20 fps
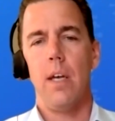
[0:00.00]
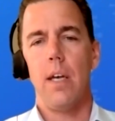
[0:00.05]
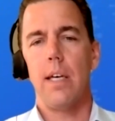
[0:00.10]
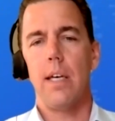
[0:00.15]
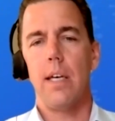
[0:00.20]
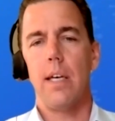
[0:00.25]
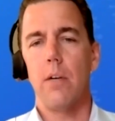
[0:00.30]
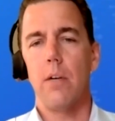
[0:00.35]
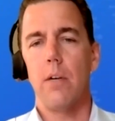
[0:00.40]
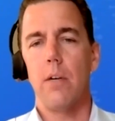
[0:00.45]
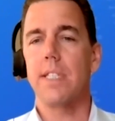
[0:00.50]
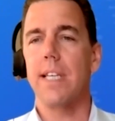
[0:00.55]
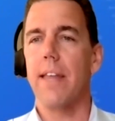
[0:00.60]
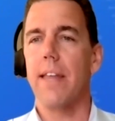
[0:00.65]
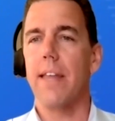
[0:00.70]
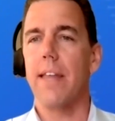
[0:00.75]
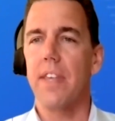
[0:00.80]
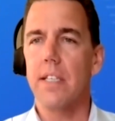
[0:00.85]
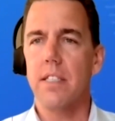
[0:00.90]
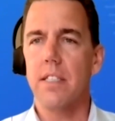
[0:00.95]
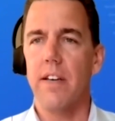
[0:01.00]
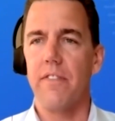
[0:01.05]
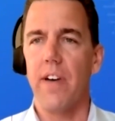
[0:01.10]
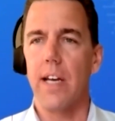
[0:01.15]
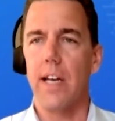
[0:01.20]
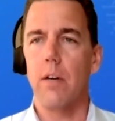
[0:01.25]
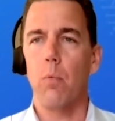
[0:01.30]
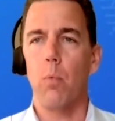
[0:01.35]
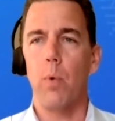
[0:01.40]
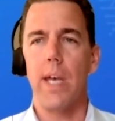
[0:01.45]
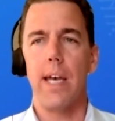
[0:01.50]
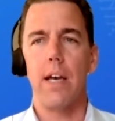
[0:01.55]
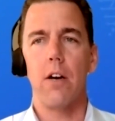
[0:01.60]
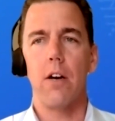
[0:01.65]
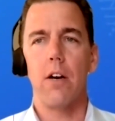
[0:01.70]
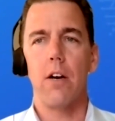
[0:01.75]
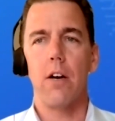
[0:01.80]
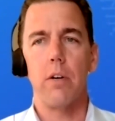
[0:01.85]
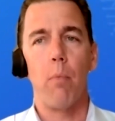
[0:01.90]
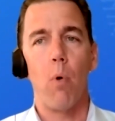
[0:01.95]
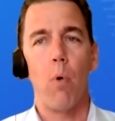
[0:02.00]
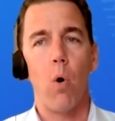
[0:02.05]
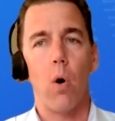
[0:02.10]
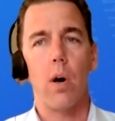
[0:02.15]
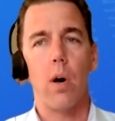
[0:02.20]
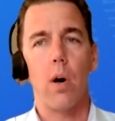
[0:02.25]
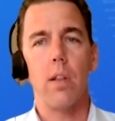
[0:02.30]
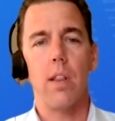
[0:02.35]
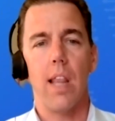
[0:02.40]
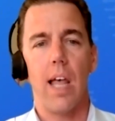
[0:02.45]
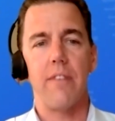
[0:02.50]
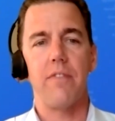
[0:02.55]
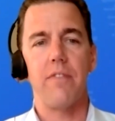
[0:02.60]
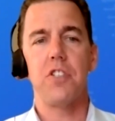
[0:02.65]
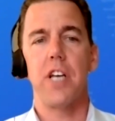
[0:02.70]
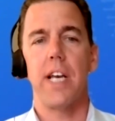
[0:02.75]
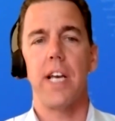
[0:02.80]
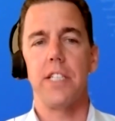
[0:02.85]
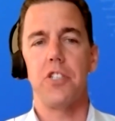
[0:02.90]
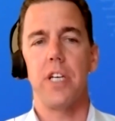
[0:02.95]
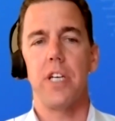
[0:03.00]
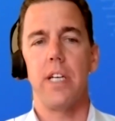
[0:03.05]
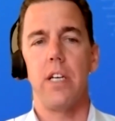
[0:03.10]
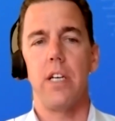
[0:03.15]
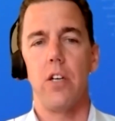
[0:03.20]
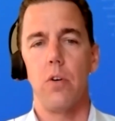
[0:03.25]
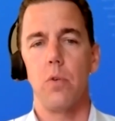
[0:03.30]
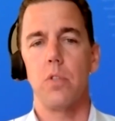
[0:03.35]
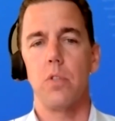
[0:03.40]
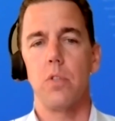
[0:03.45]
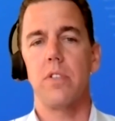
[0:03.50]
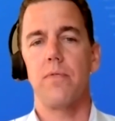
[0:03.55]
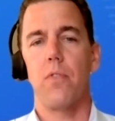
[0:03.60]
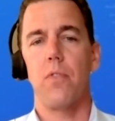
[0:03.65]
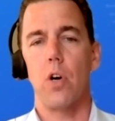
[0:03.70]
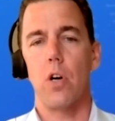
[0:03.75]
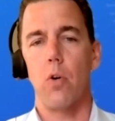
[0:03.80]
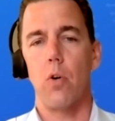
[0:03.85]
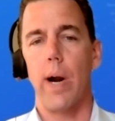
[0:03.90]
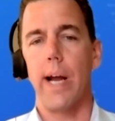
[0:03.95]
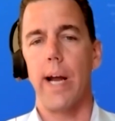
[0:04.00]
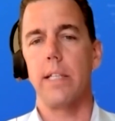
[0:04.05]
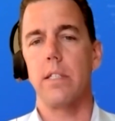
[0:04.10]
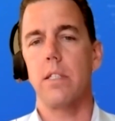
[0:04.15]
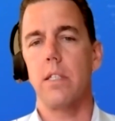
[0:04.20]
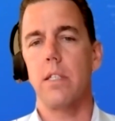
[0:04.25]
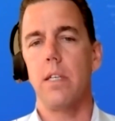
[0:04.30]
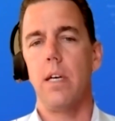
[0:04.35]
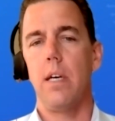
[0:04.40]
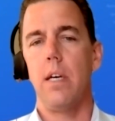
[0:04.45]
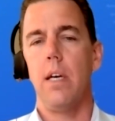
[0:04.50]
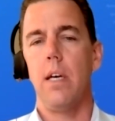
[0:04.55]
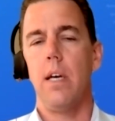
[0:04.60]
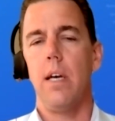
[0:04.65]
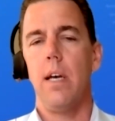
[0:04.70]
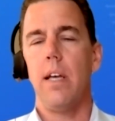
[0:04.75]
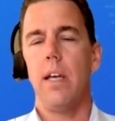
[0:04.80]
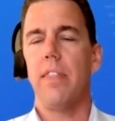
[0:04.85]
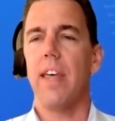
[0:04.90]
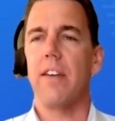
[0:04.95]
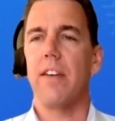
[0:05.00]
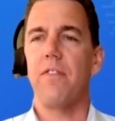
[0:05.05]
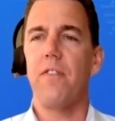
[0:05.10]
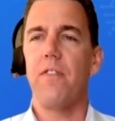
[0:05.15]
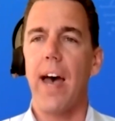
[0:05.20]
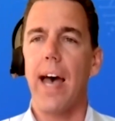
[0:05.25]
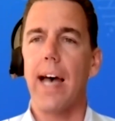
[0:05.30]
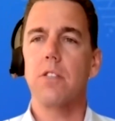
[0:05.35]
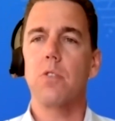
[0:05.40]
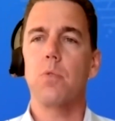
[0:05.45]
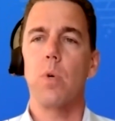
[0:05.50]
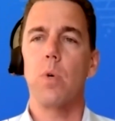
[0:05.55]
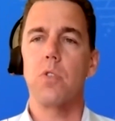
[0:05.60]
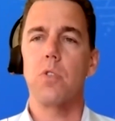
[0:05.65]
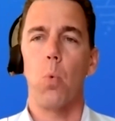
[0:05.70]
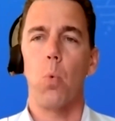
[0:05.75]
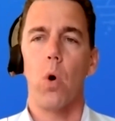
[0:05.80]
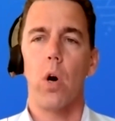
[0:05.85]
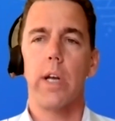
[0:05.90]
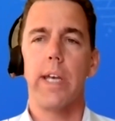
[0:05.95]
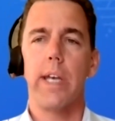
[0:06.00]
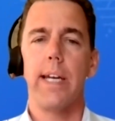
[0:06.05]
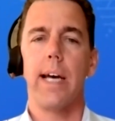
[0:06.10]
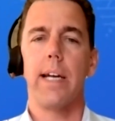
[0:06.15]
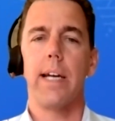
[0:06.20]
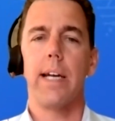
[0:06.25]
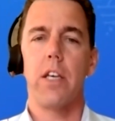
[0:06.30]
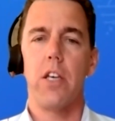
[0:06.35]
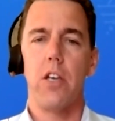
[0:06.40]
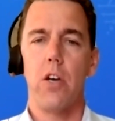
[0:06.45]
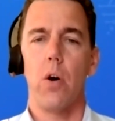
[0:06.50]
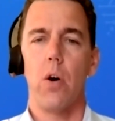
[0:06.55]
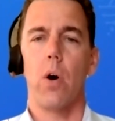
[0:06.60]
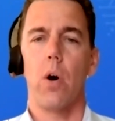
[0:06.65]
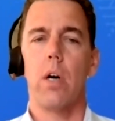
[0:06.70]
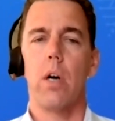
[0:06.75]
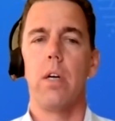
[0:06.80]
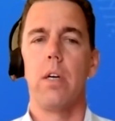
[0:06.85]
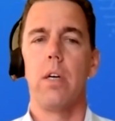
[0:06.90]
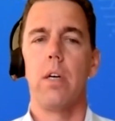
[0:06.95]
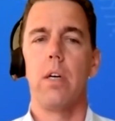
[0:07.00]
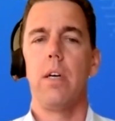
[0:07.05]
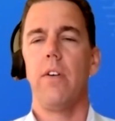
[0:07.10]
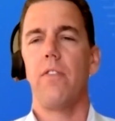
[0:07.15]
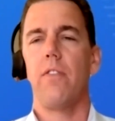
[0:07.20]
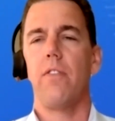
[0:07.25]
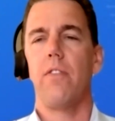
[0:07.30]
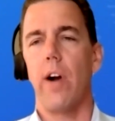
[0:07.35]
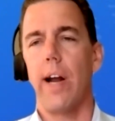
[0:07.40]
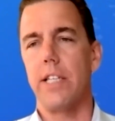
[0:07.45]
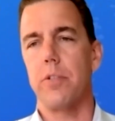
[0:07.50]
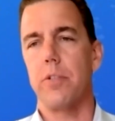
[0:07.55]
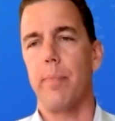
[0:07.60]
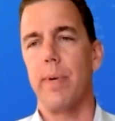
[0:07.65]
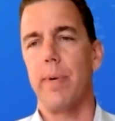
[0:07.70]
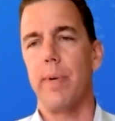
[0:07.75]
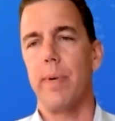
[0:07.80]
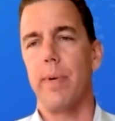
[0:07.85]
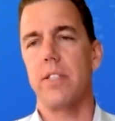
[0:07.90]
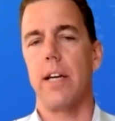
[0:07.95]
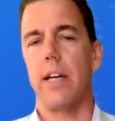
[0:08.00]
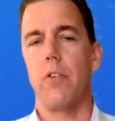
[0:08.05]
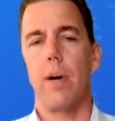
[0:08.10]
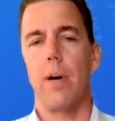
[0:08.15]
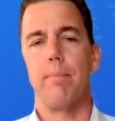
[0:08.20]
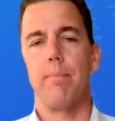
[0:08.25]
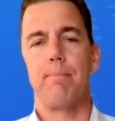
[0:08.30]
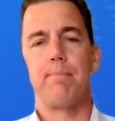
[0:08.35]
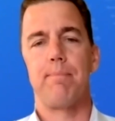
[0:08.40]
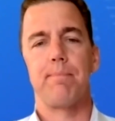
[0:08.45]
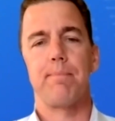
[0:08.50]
It was at this event we heard more life-changing news for Grace, that FAST was working on a cure for Angelman syndrome.